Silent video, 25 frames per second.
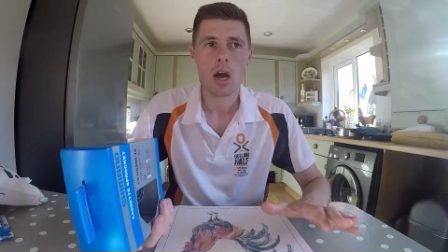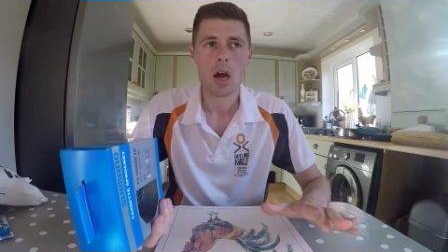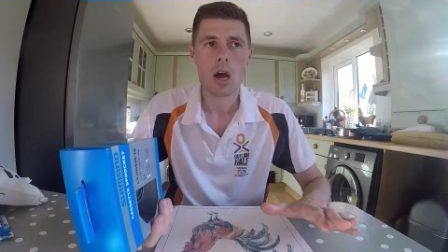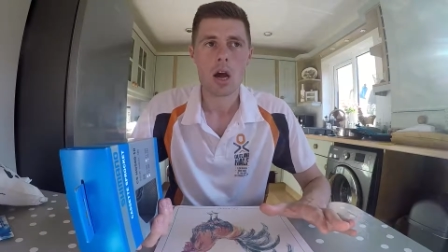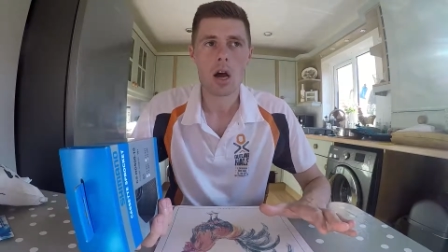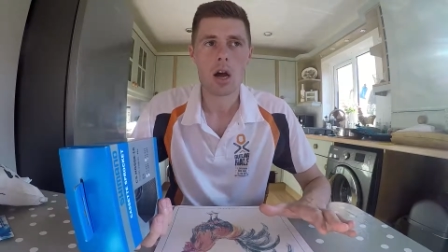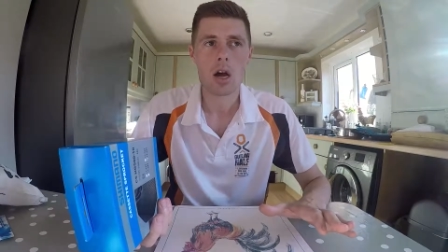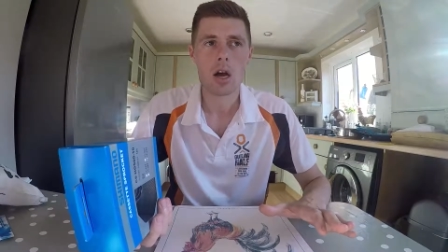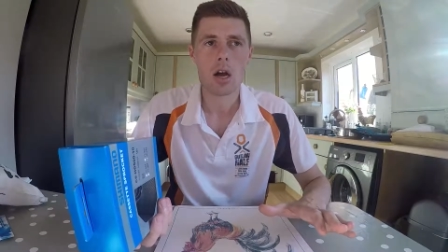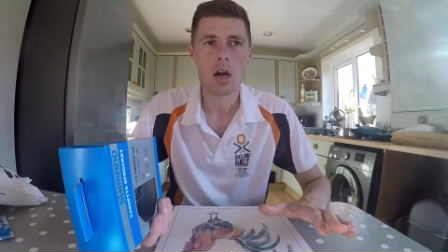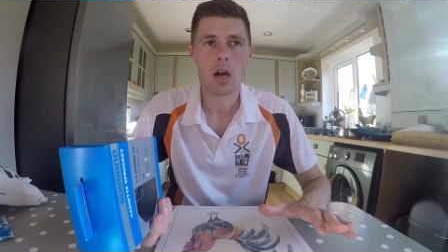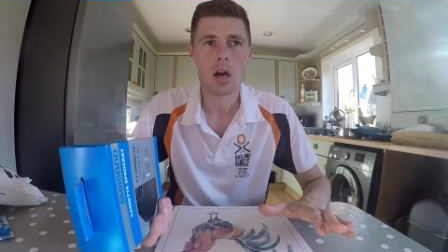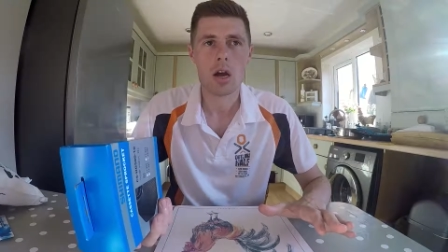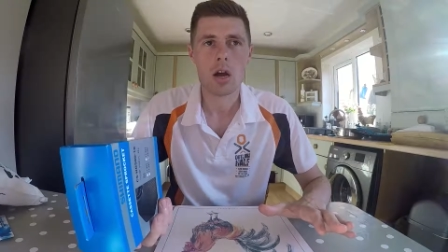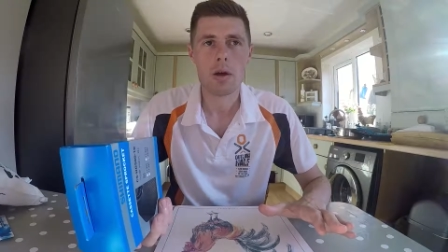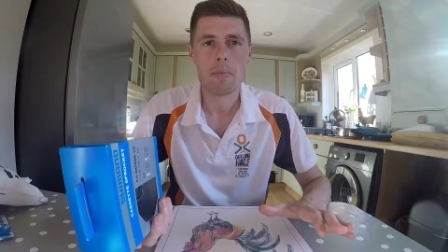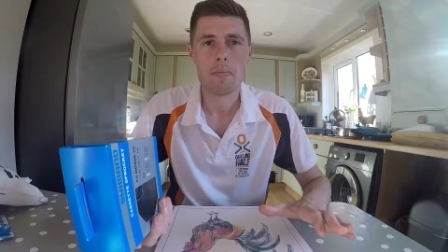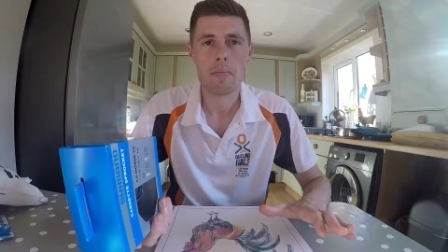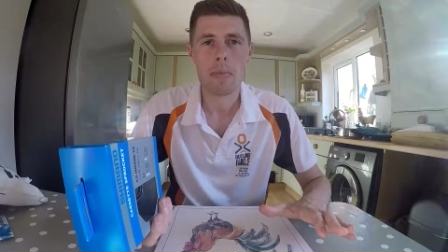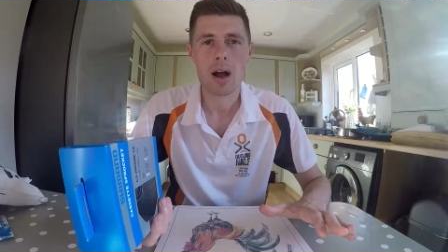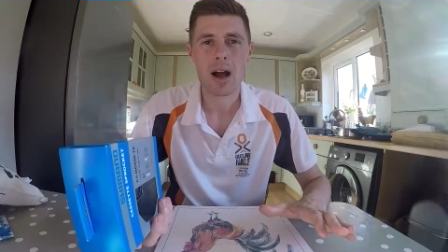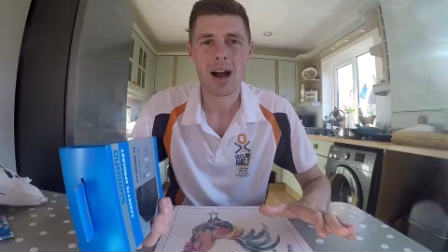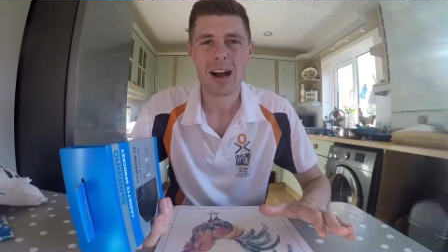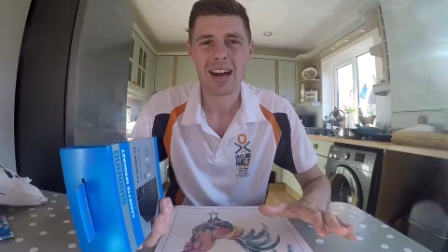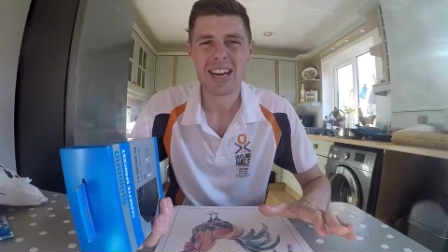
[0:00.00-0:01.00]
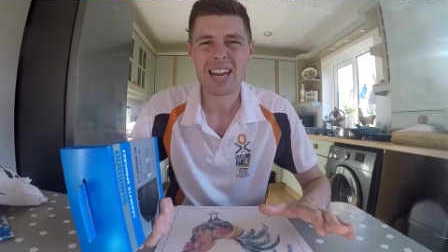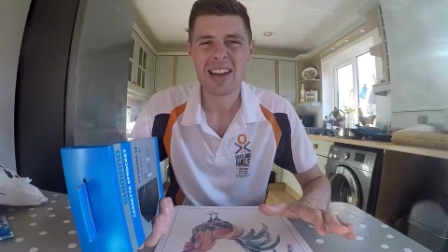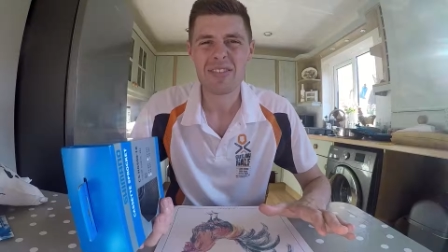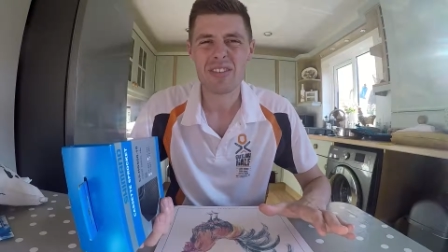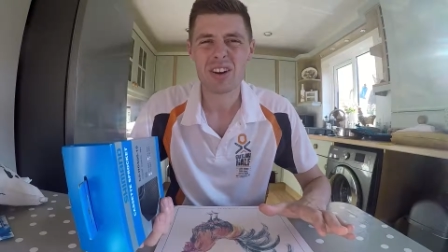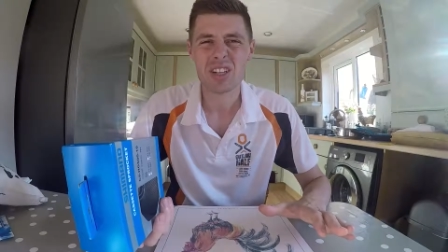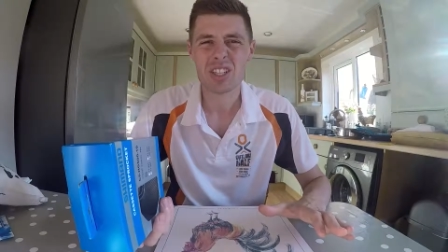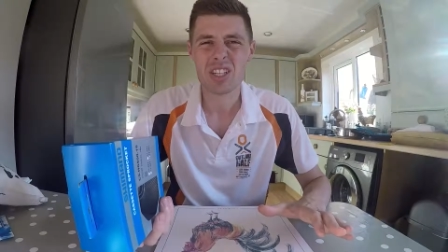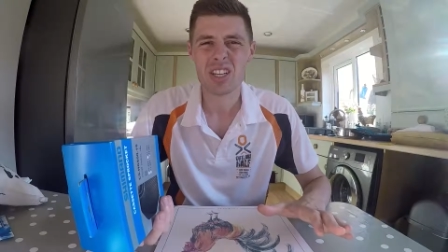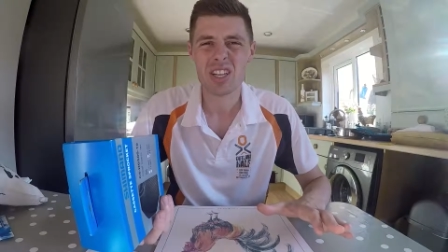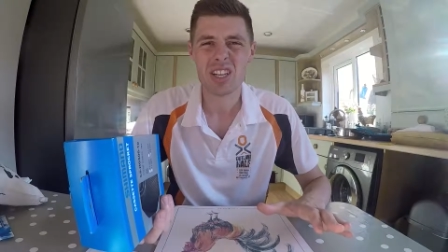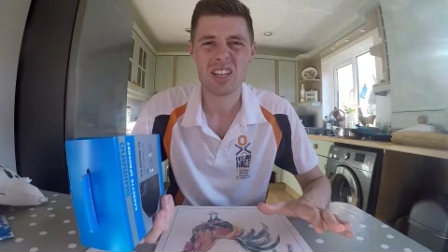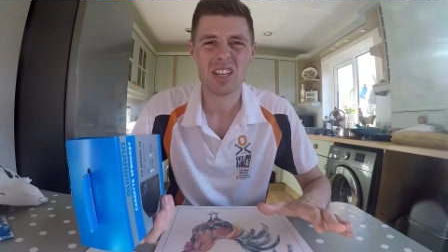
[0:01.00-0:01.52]
I never
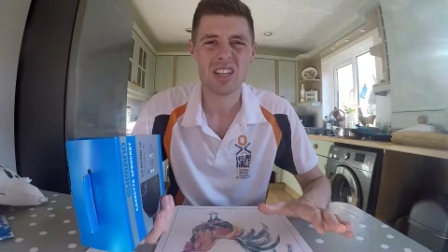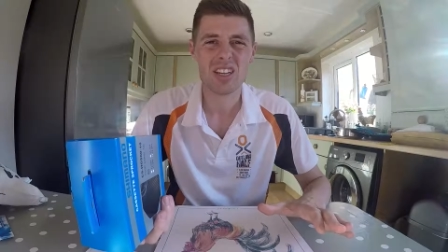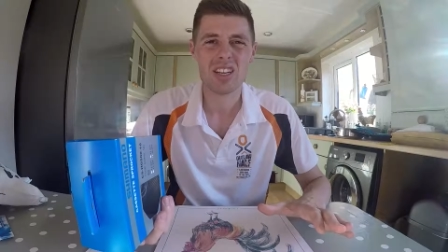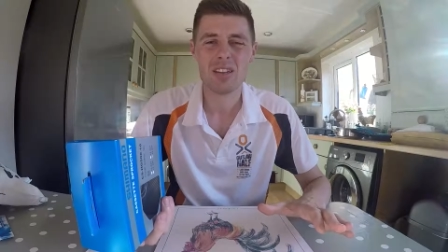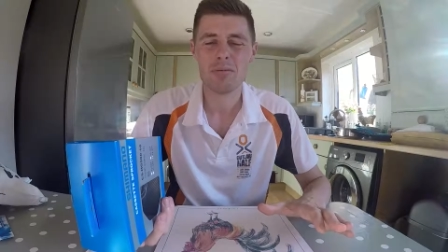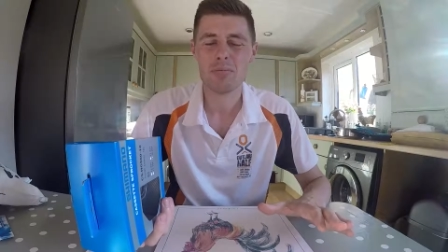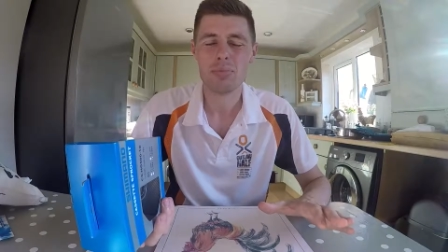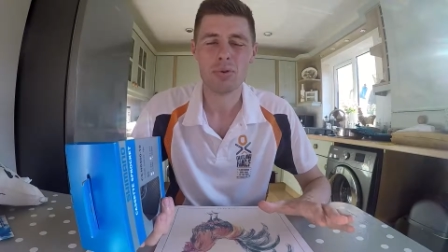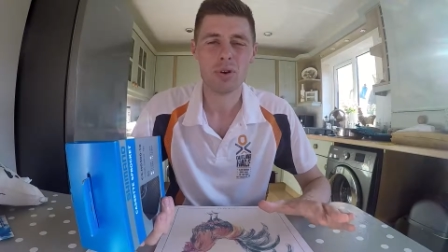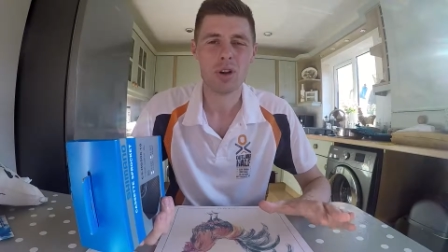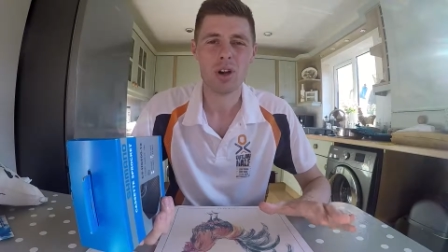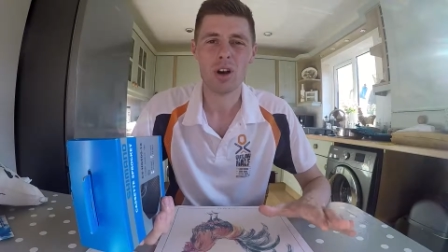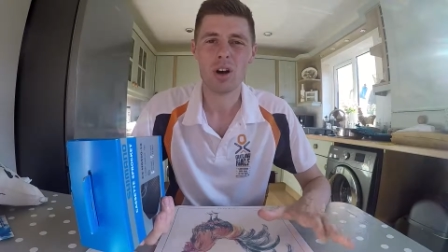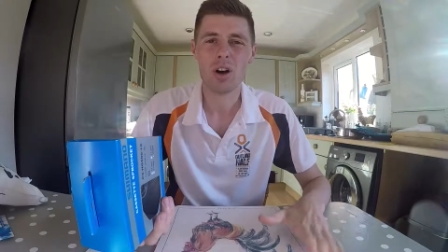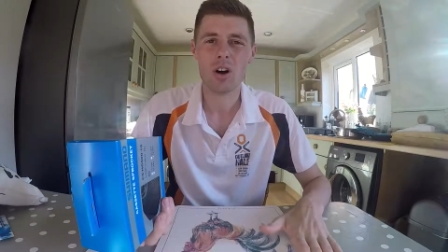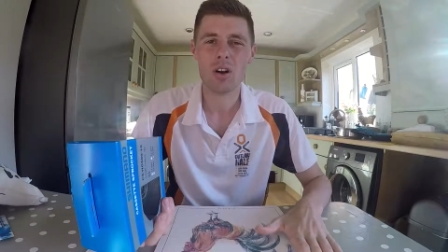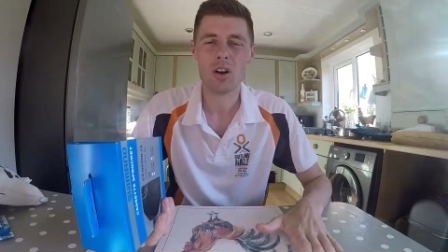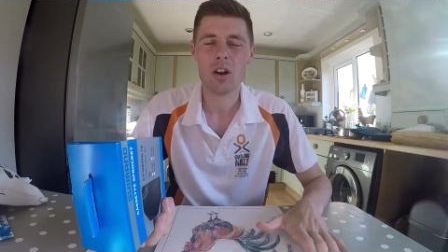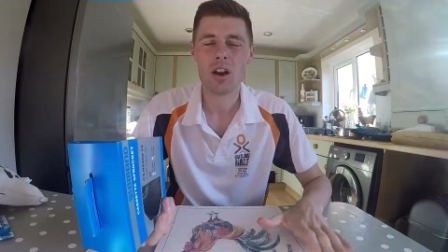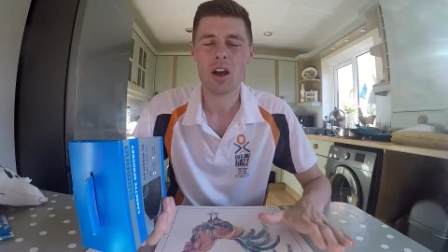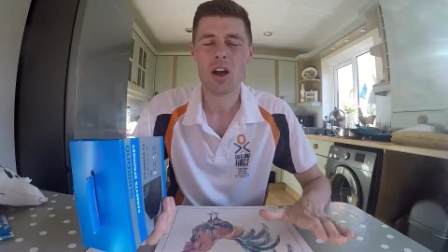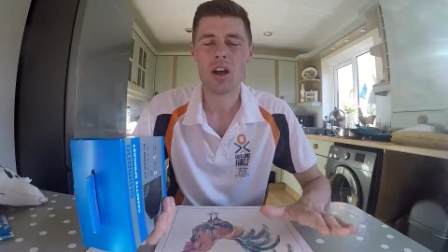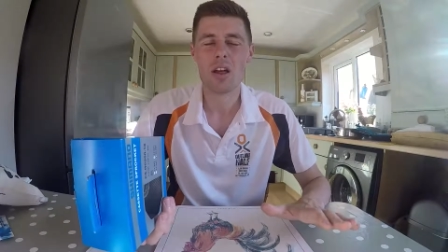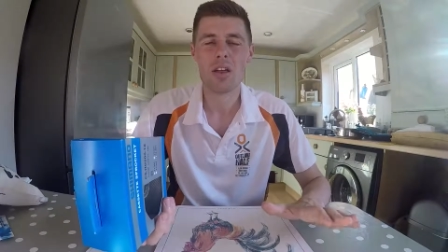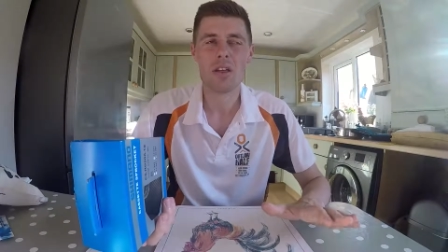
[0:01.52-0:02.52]
actually put it on.